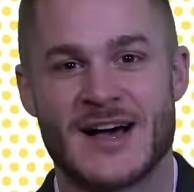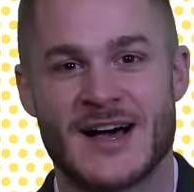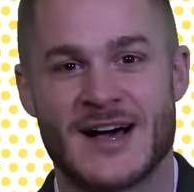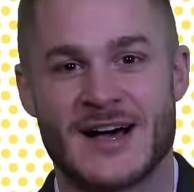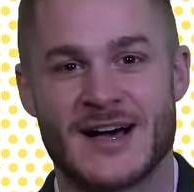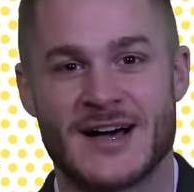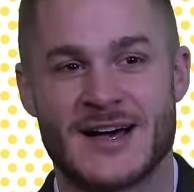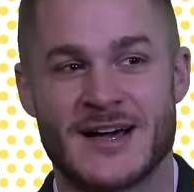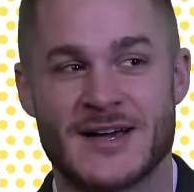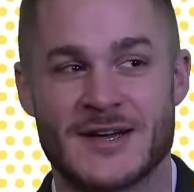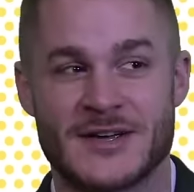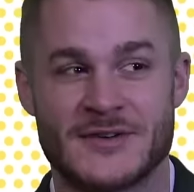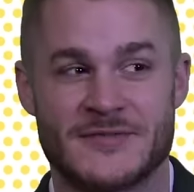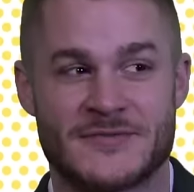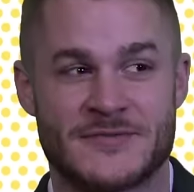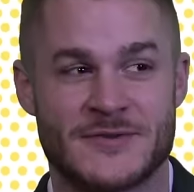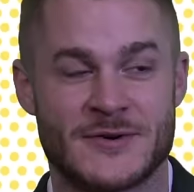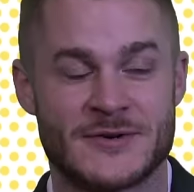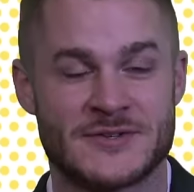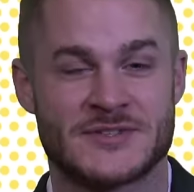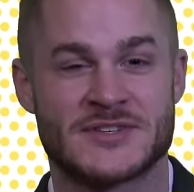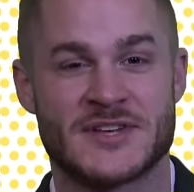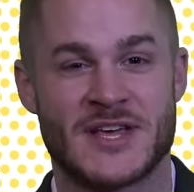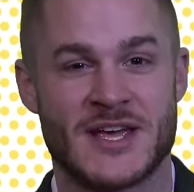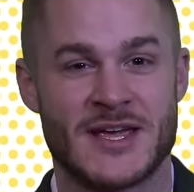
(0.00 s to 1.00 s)
I
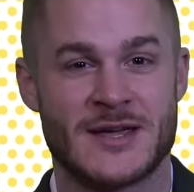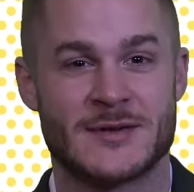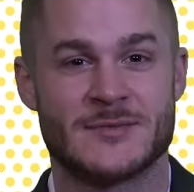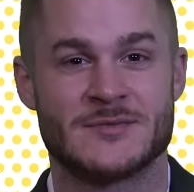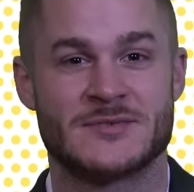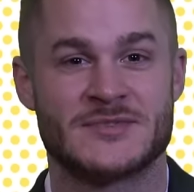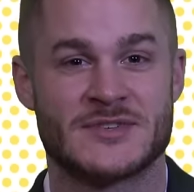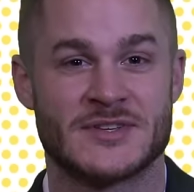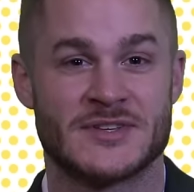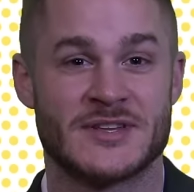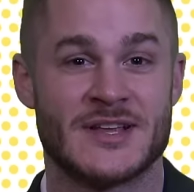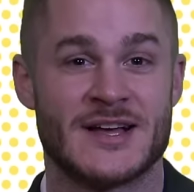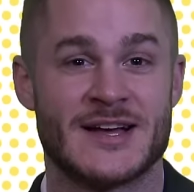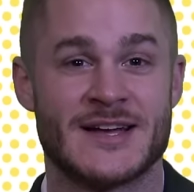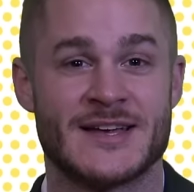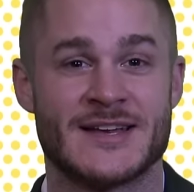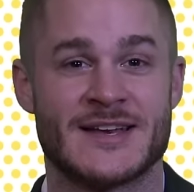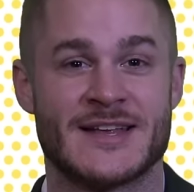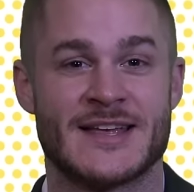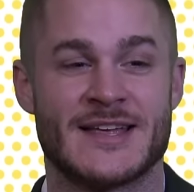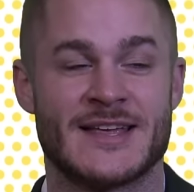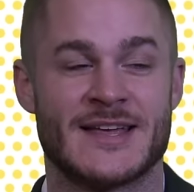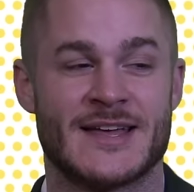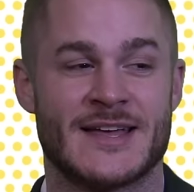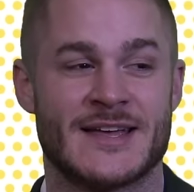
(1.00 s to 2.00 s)
first came to
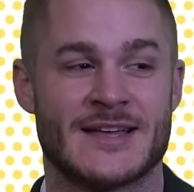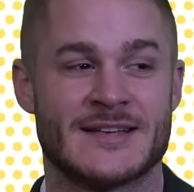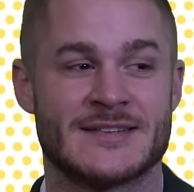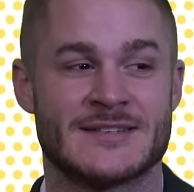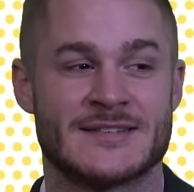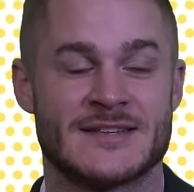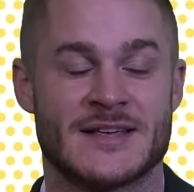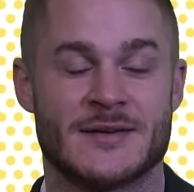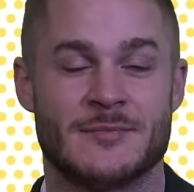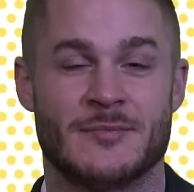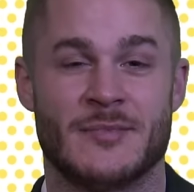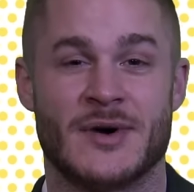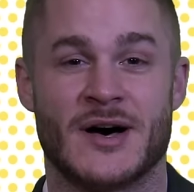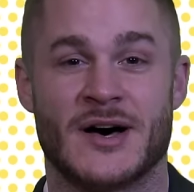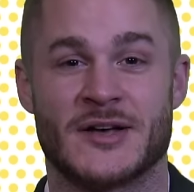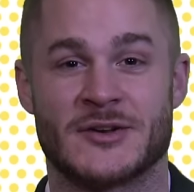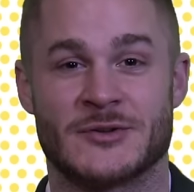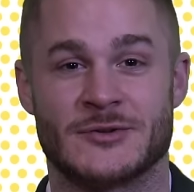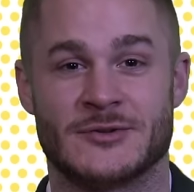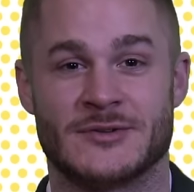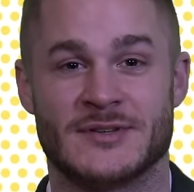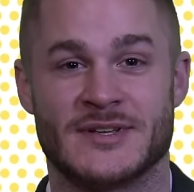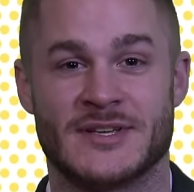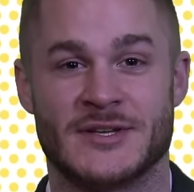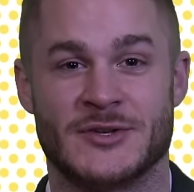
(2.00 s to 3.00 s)
light as a
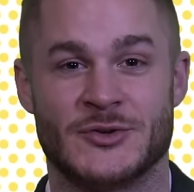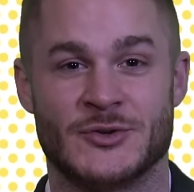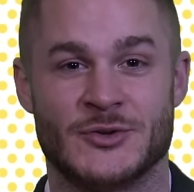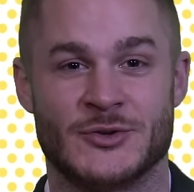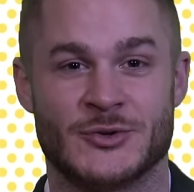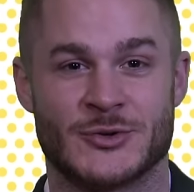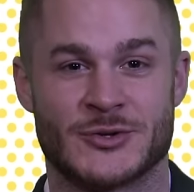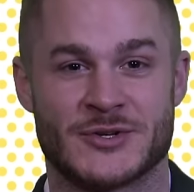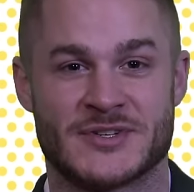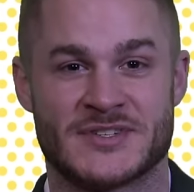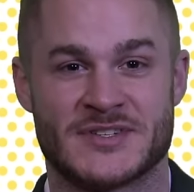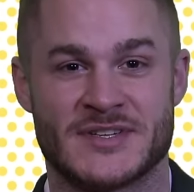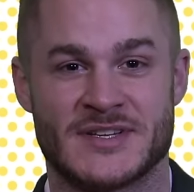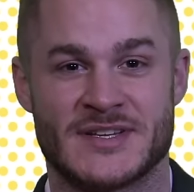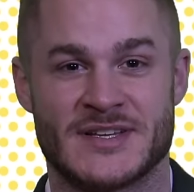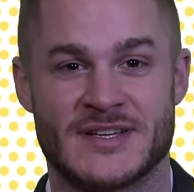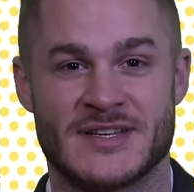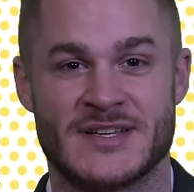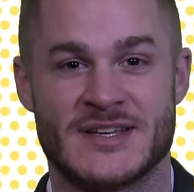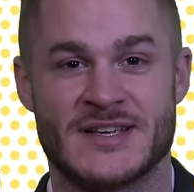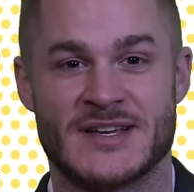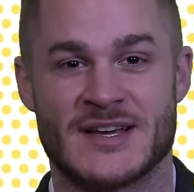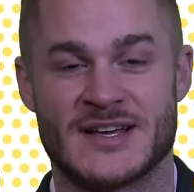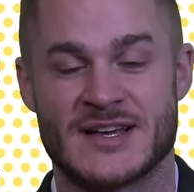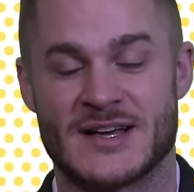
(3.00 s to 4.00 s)
model in New York
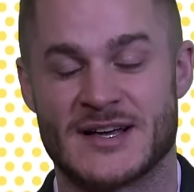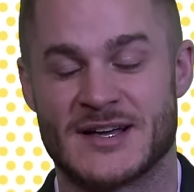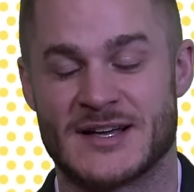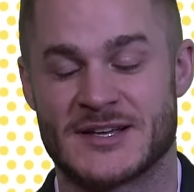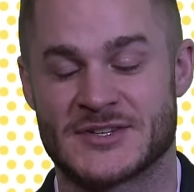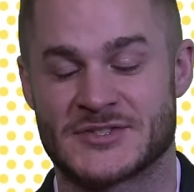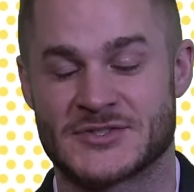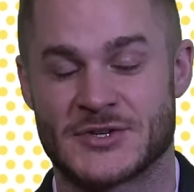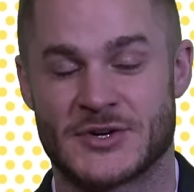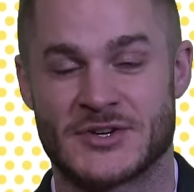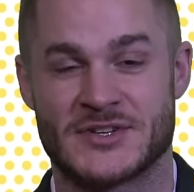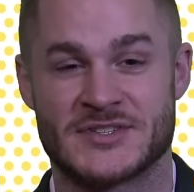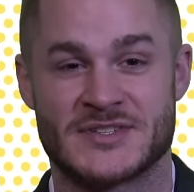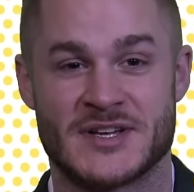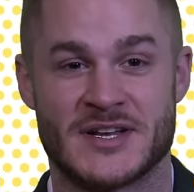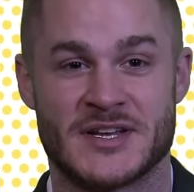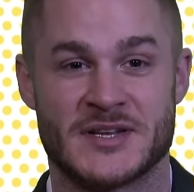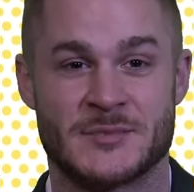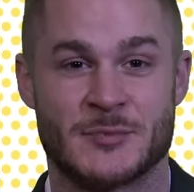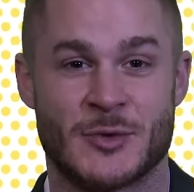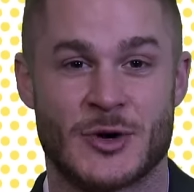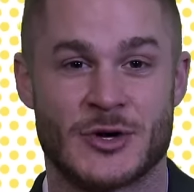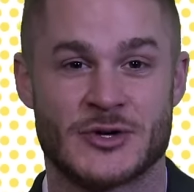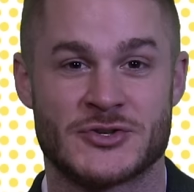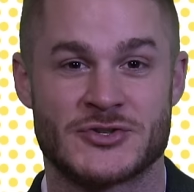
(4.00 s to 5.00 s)
City, started
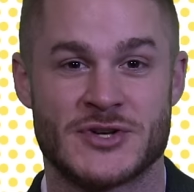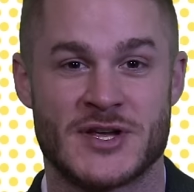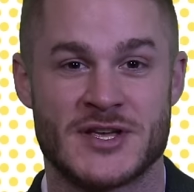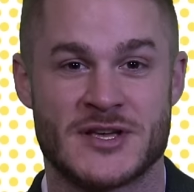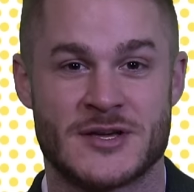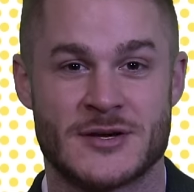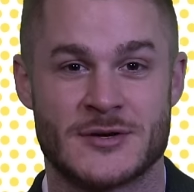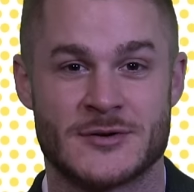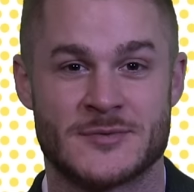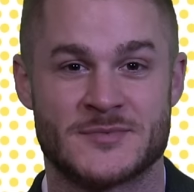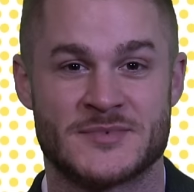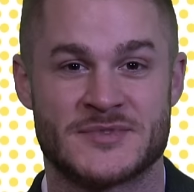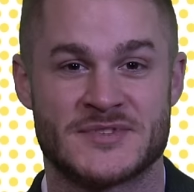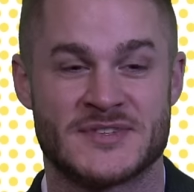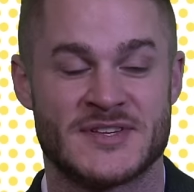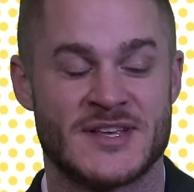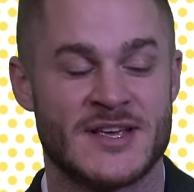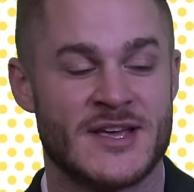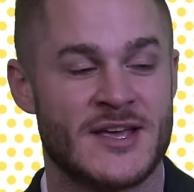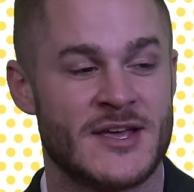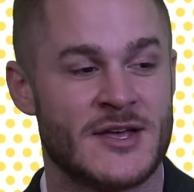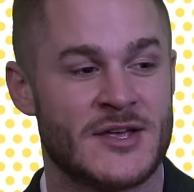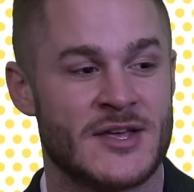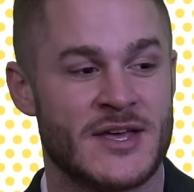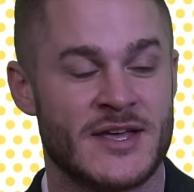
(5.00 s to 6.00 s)
dating Marc Jacobs,
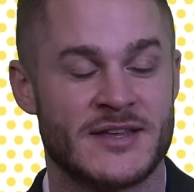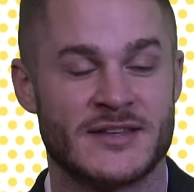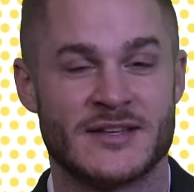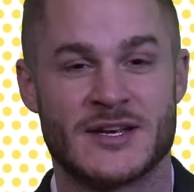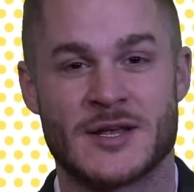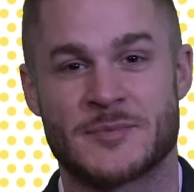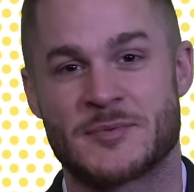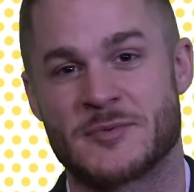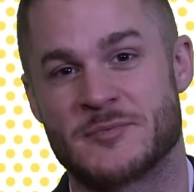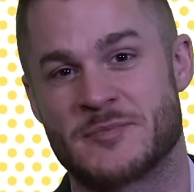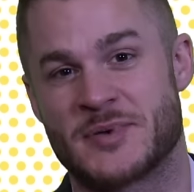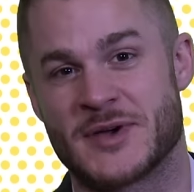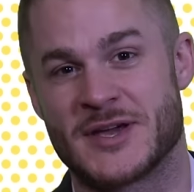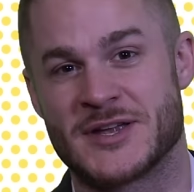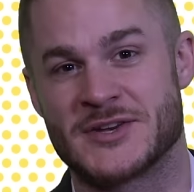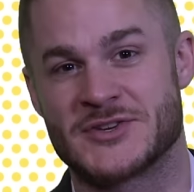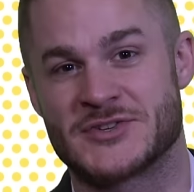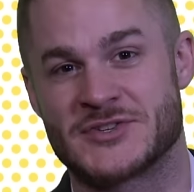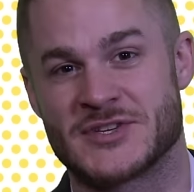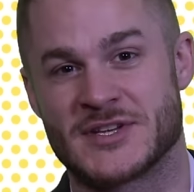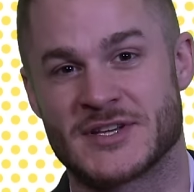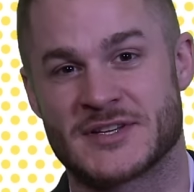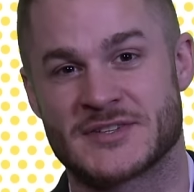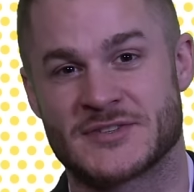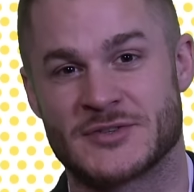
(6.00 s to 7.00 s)
ended up in
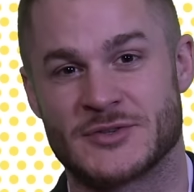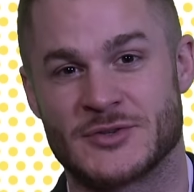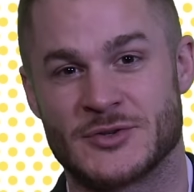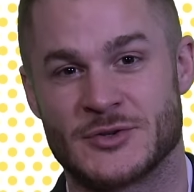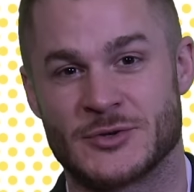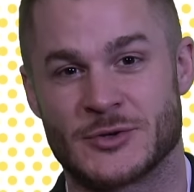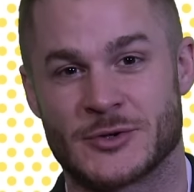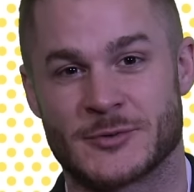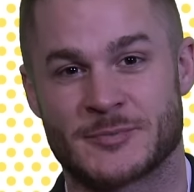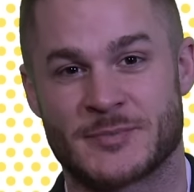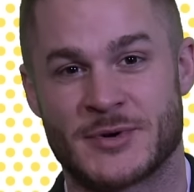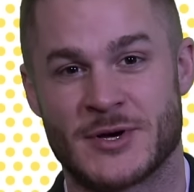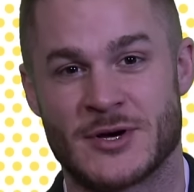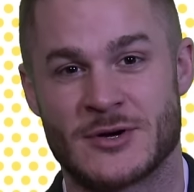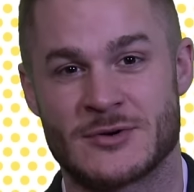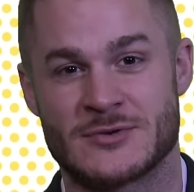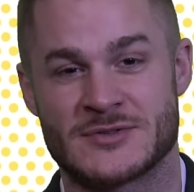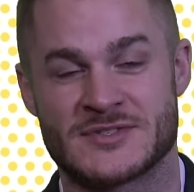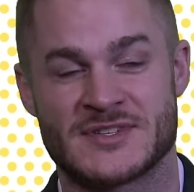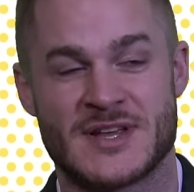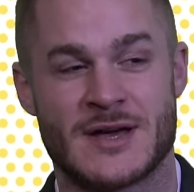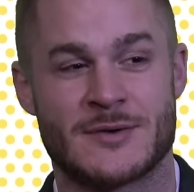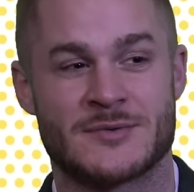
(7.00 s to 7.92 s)
Page Six of the New York Post.